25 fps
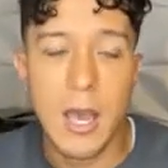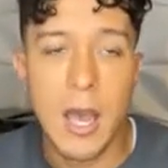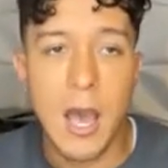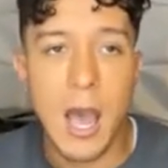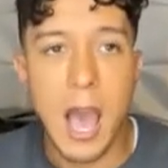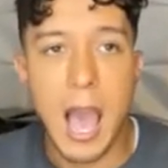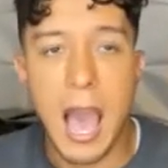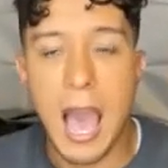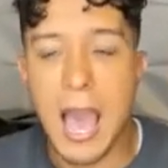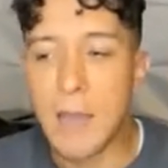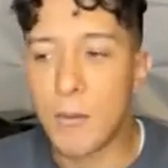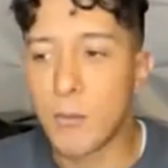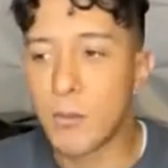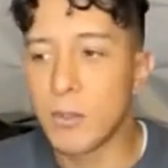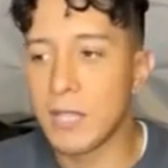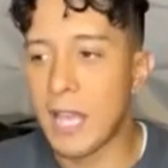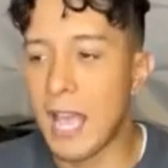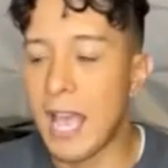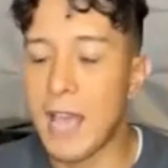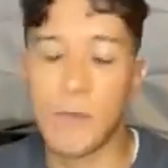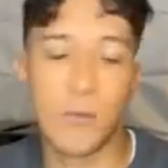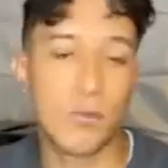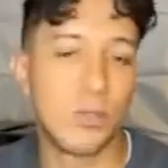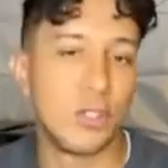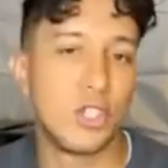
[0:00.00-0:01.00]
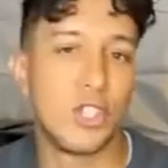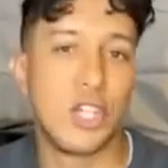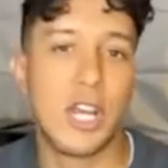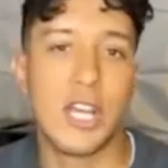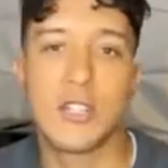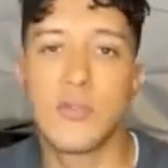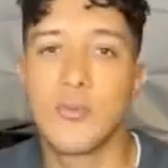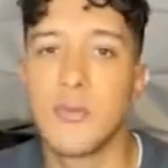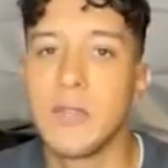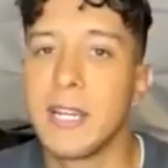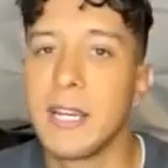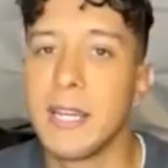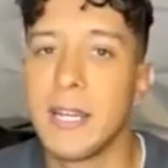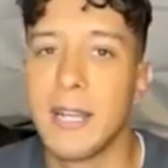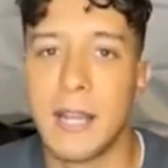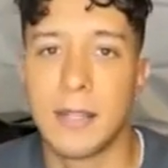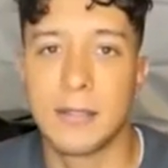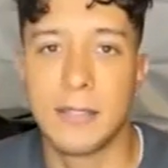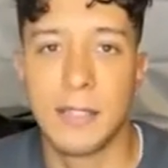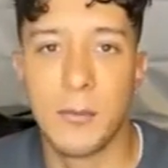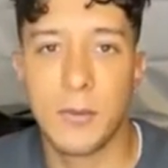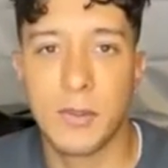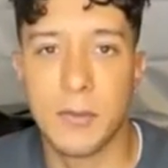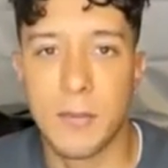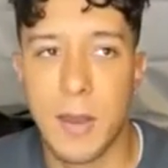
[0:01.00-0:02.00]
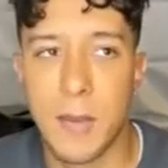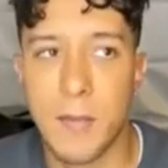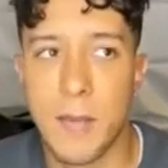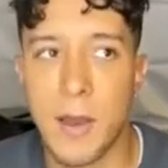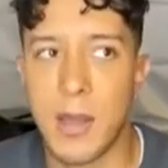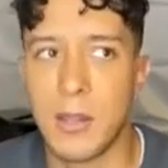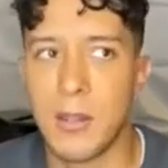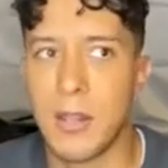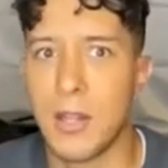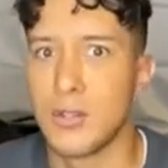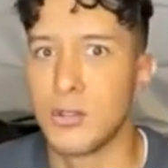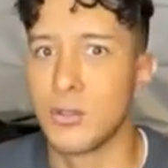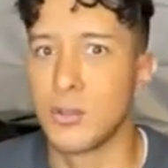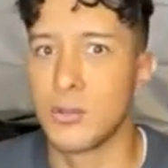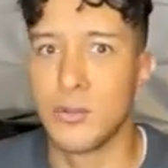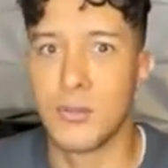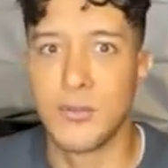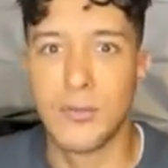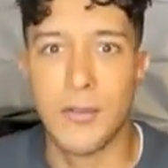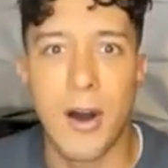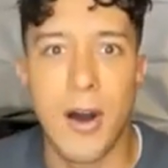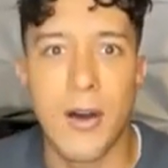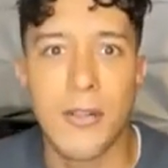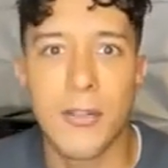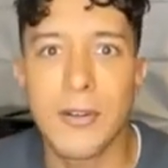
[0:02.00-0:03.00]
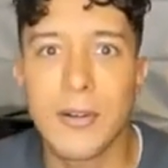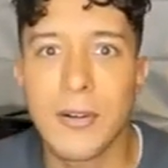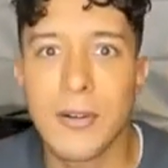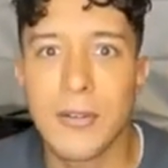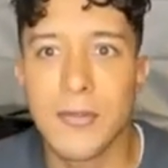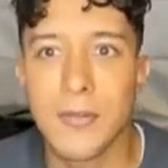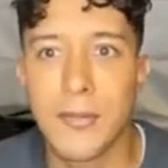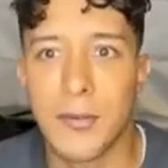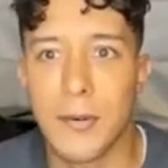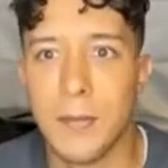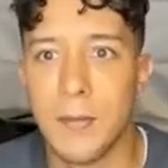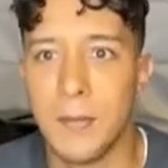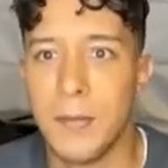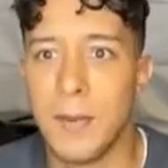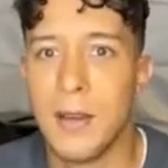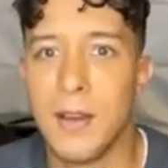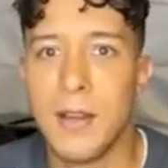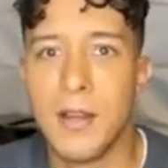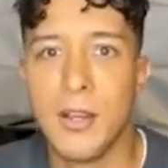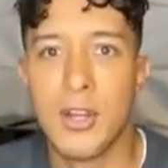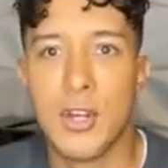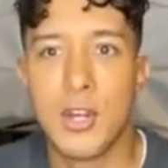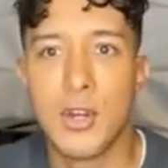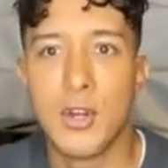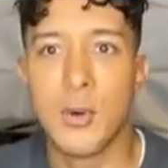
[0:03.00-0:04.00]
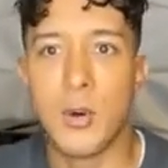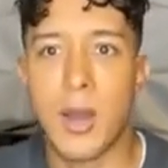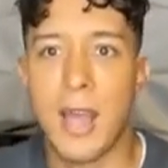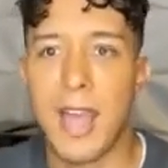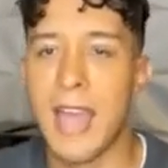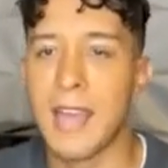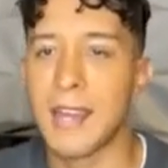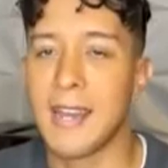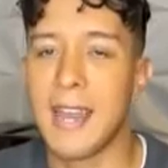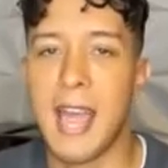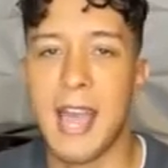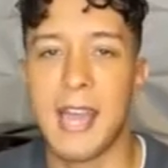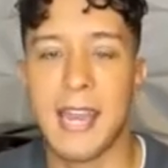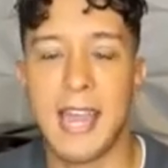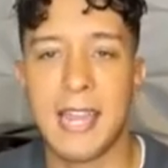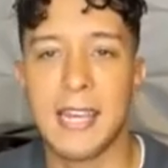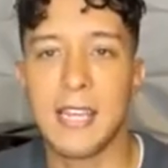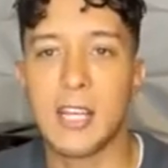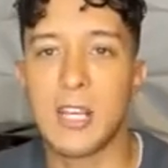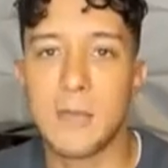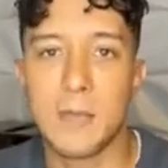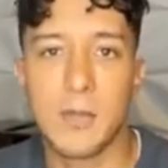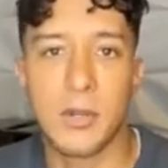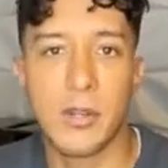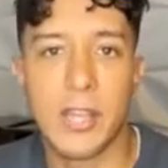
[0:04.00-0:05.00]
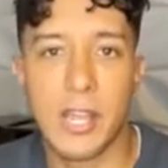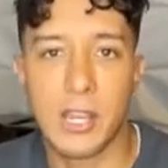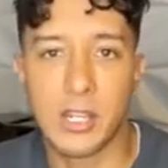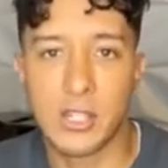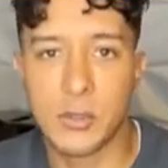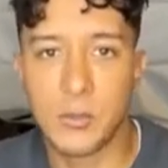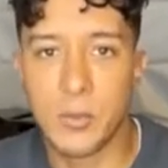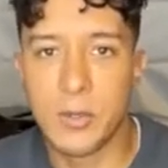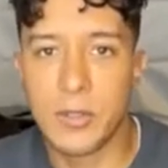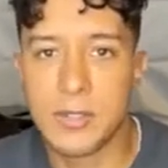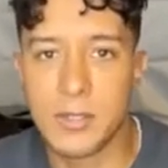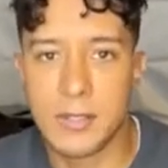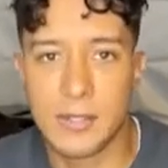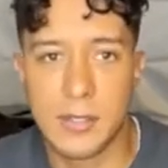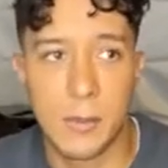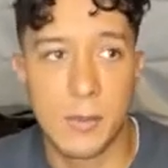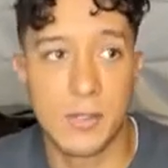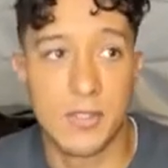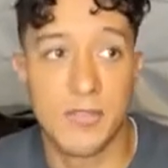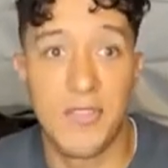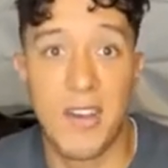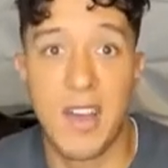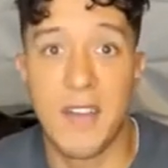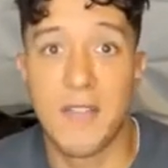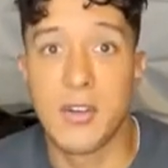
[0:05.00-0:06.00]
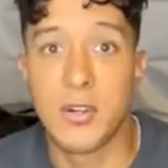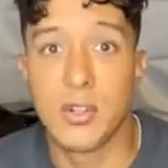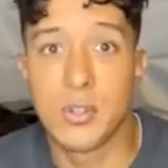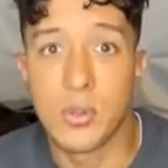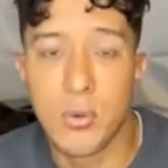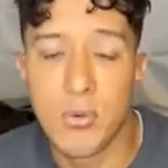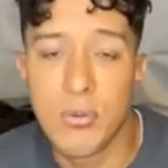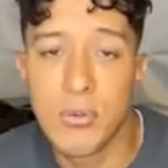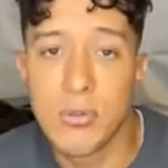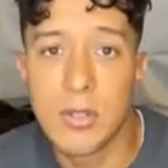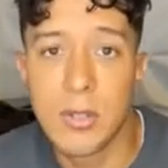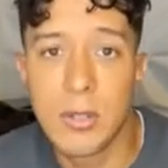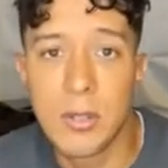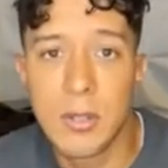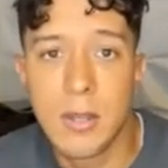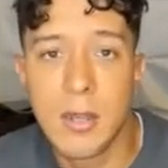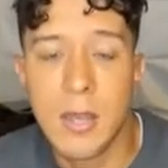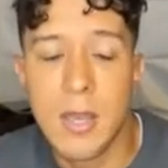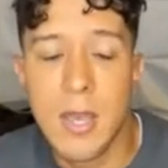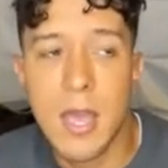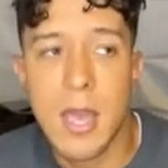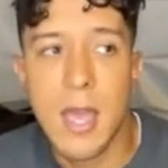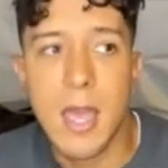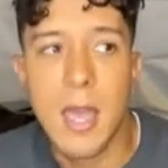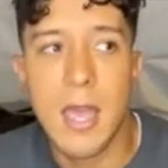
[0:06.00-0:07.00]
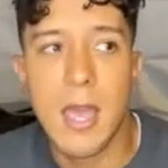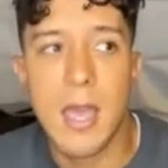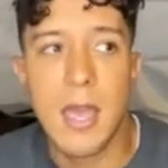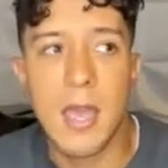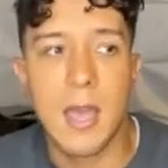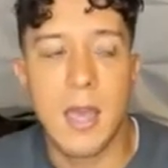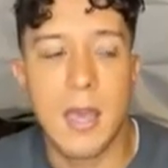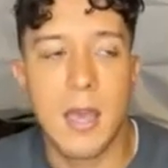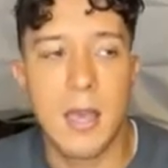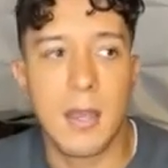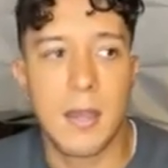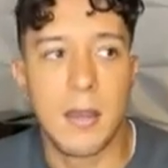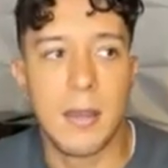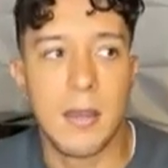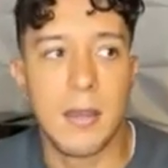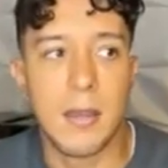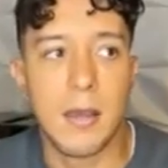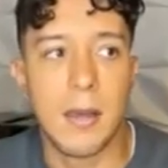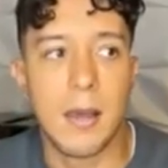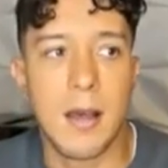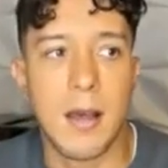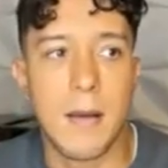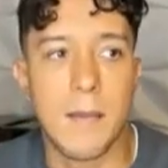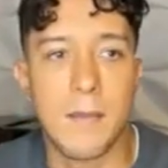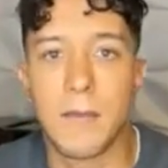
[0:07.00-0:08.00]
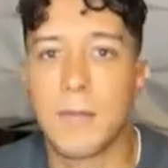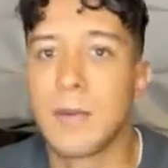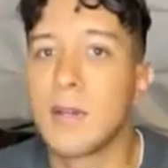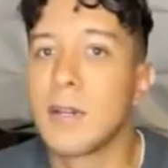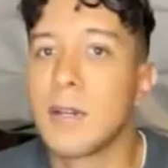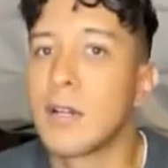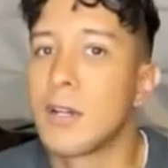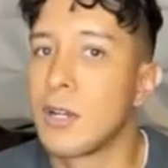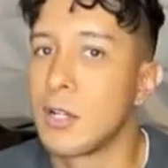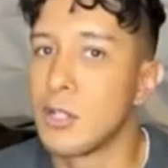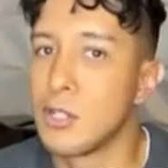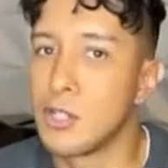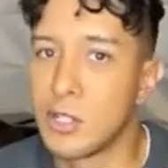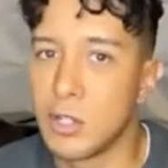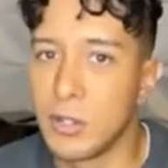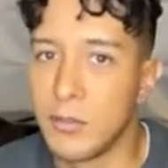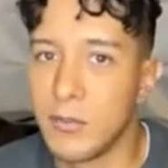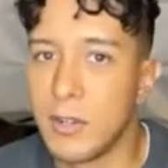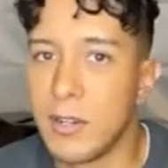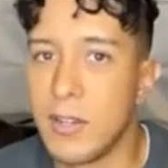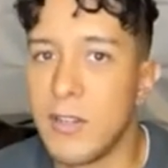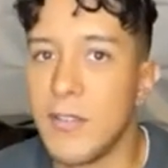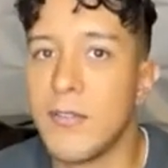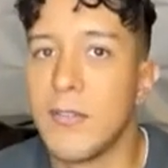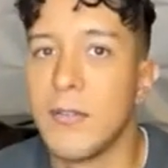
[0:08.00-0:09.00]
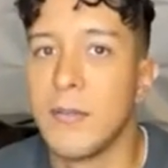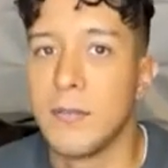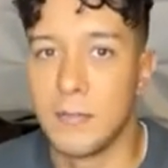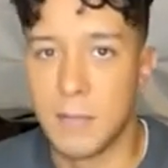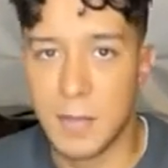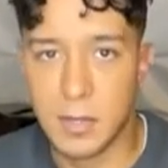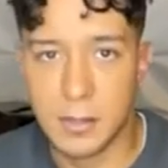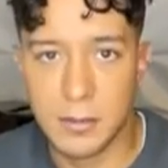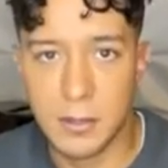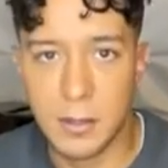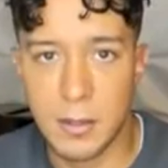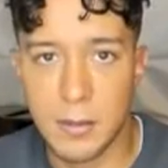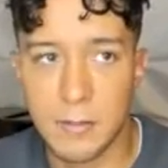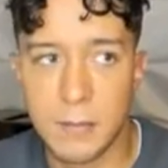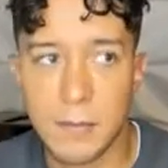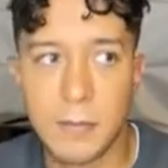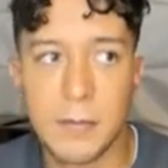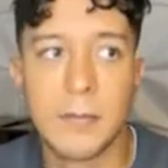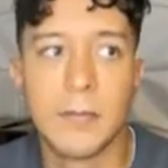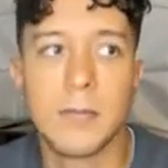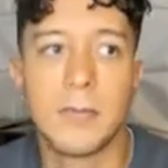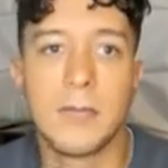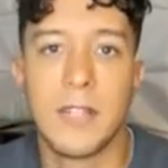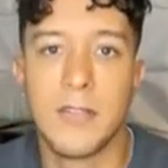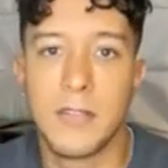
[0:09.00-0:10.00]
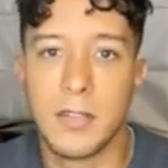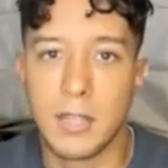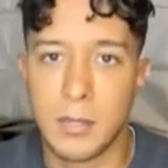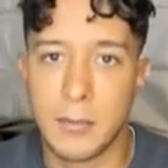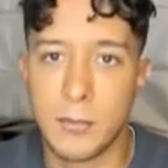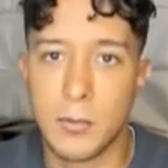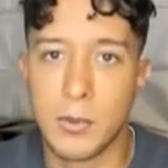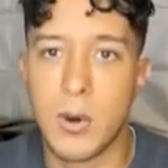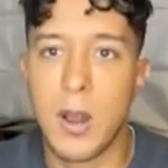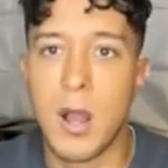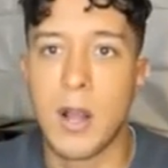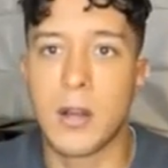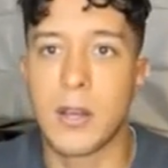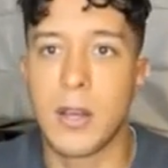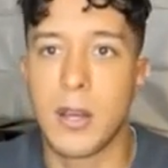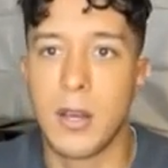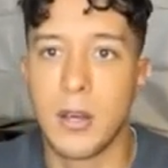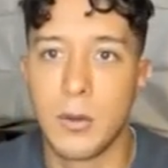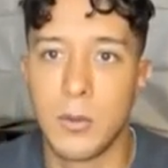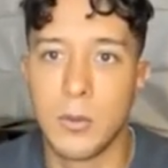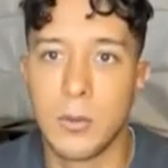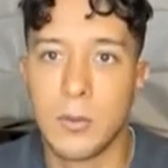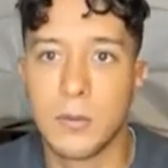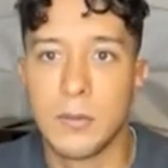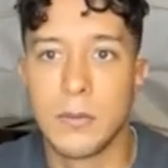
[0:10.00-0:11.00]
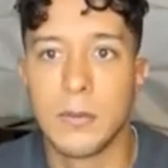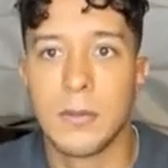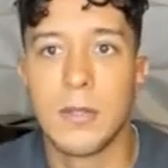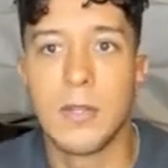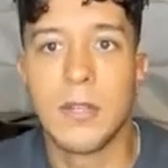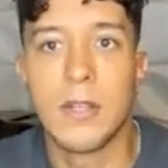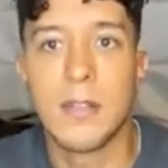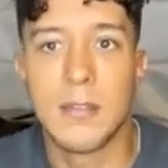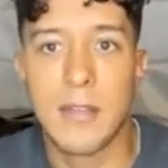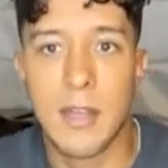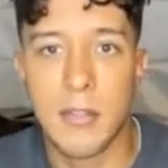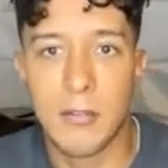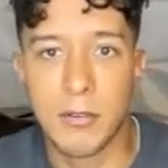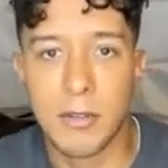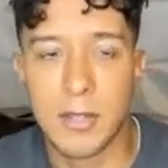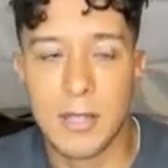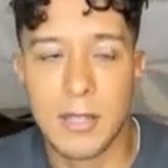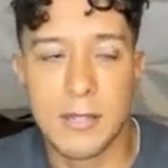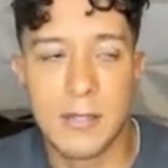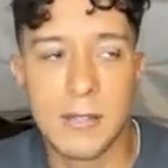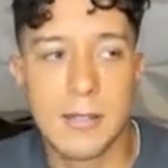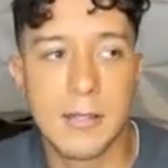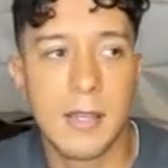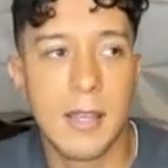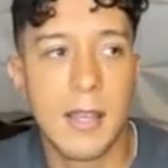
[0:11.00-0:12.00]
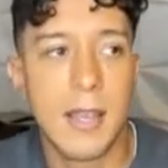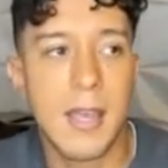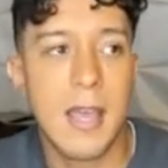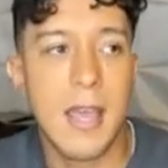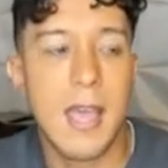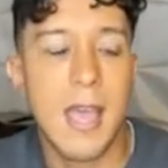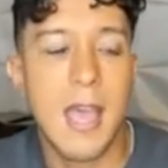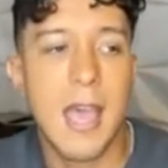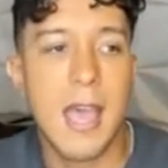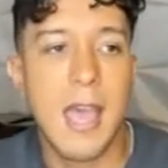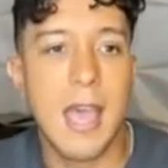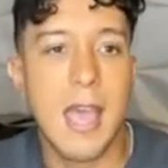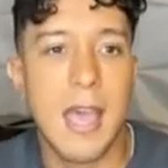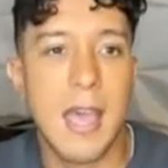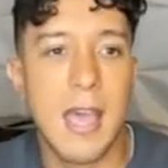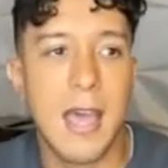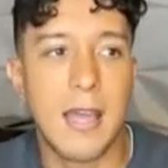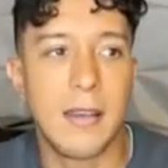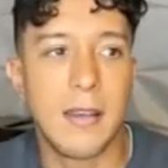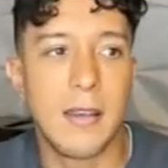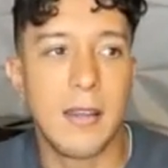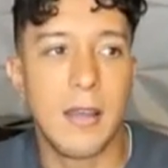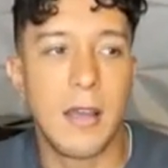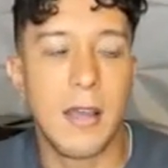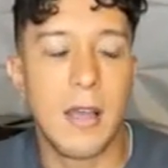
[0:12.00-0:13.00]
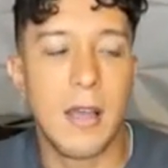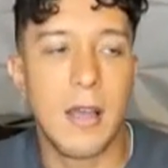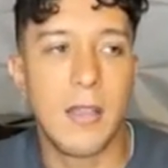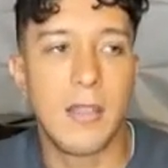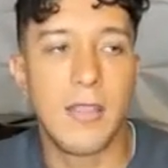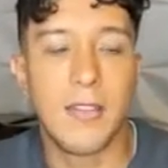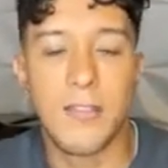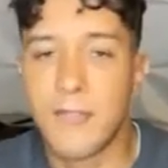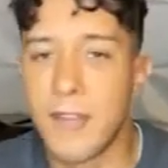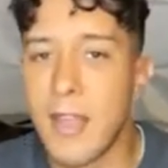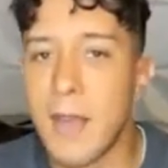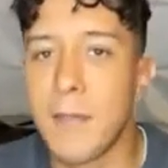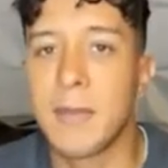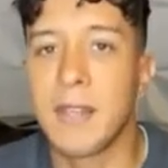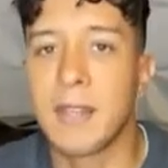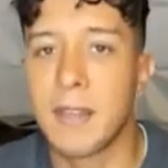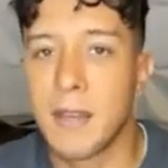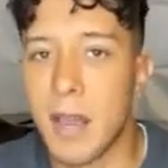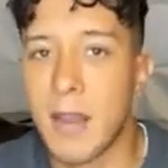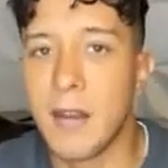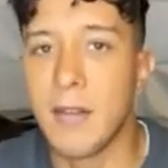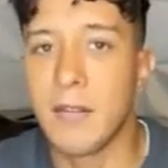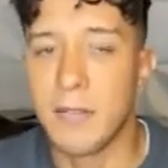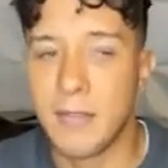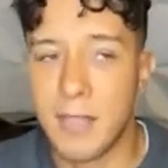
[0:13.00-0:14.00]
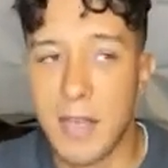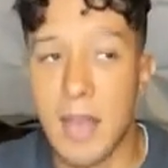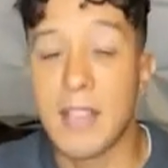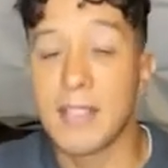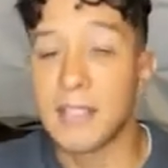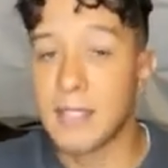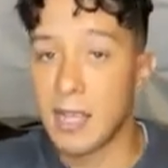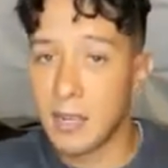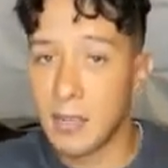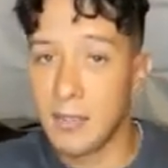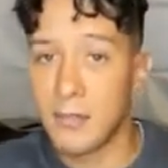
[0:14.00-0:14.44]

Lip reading: I was just reconnecting with my biological father, from who I hadn't had any communication with since I was 5 years old, and conservative Muslim living in Morocco, Netherlands. And the family, kind of that side of the